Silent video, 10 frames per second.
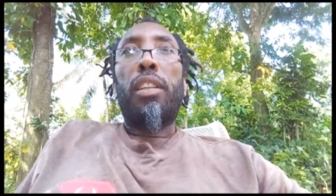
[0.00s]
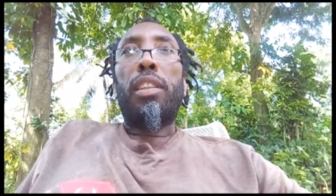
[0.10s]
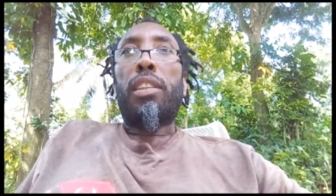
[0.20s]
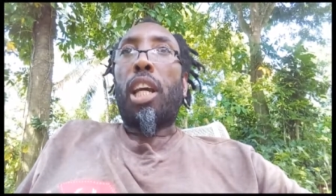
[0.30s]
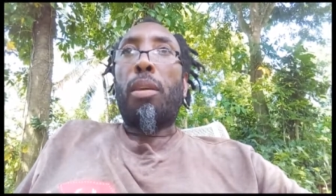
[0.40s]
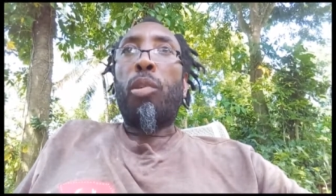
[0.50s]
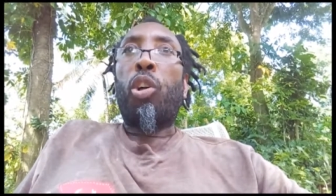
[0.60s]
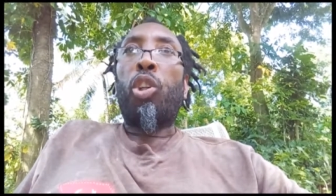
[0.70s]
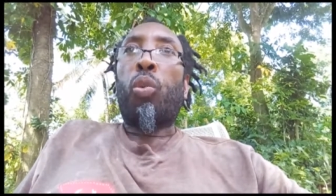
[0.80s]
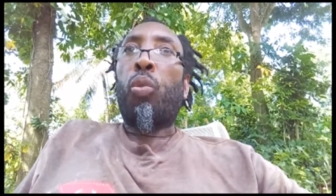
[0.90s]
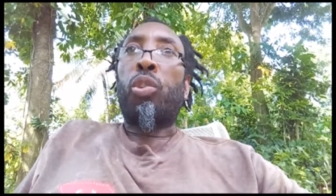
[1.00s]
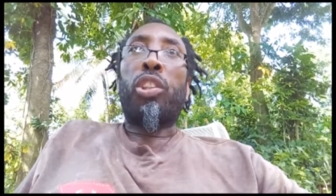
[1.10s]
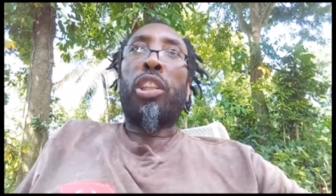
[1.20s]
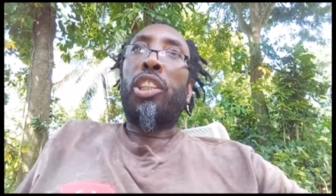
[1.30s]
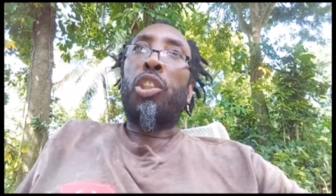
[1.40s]
this time you're going to cook so
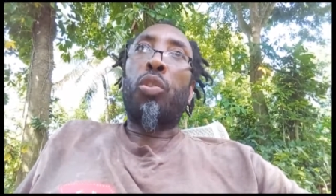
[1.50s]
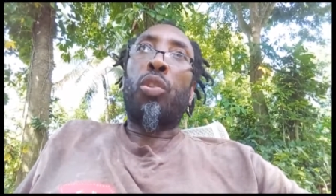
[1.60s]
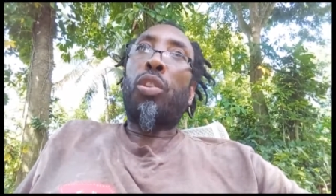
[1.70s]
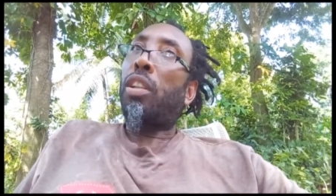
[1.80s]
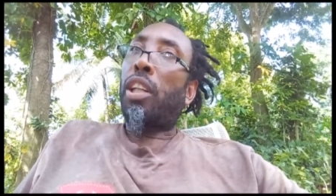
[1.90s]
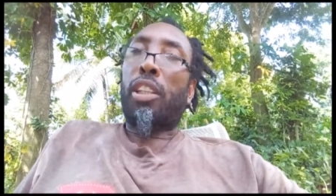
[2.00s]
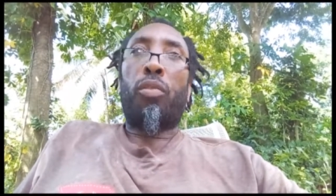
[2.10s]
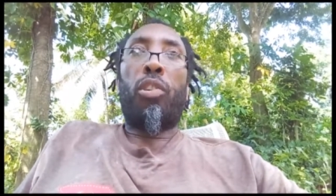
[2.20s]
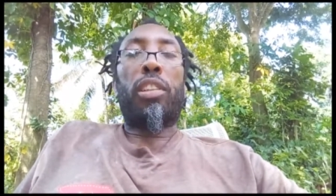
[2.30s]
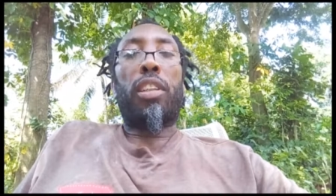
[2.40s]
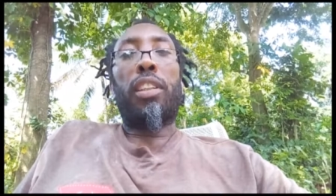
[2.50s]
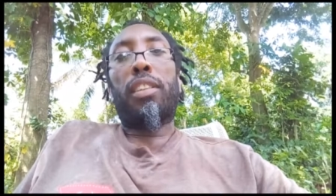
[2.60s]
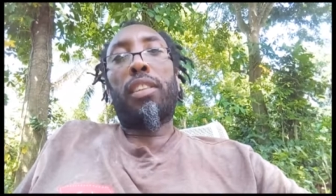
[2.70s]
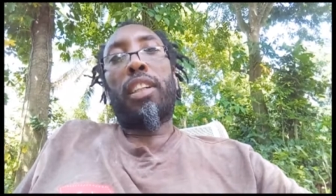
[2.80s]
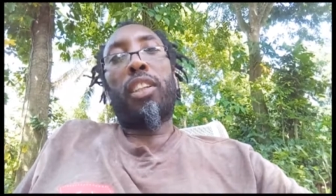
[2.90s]
you can throw a lot of water on
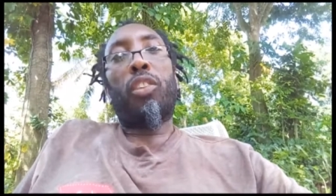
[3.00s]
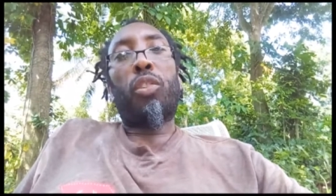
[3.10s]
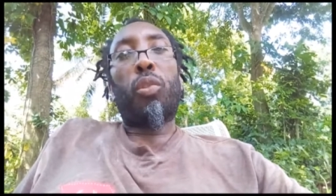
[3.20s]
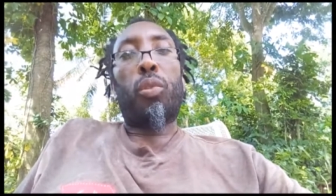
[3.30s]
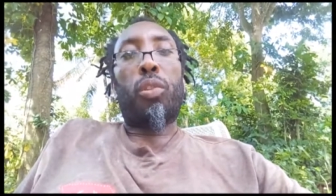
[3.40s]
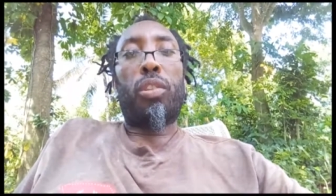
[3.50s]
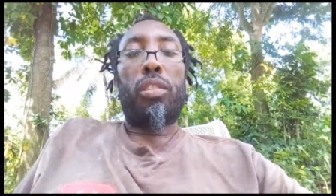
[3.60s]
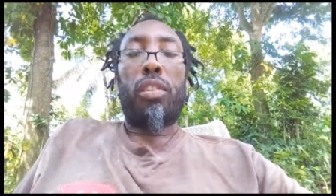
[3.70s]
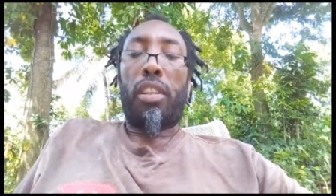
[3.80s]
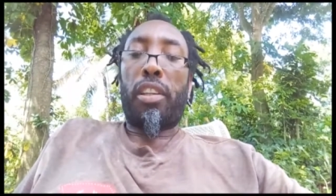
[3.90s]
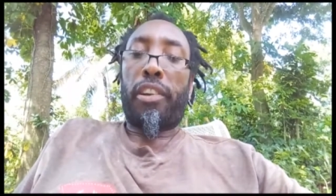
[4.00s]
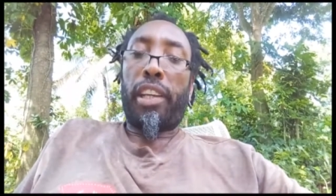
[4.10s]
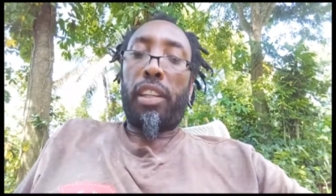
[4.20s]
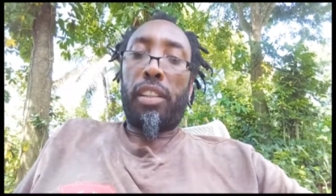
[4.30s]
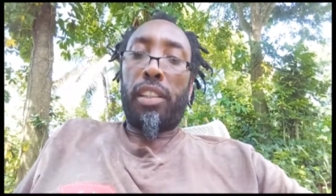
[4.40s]
it because you're going to cook all
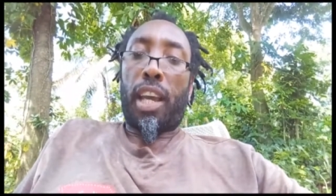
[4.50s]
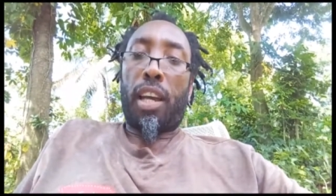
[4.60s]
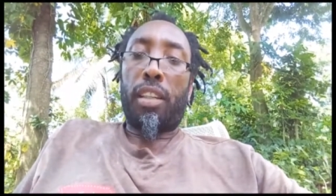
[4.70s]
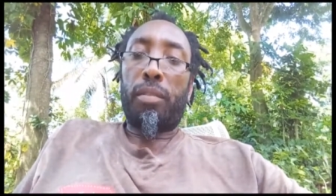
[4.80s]
right yeah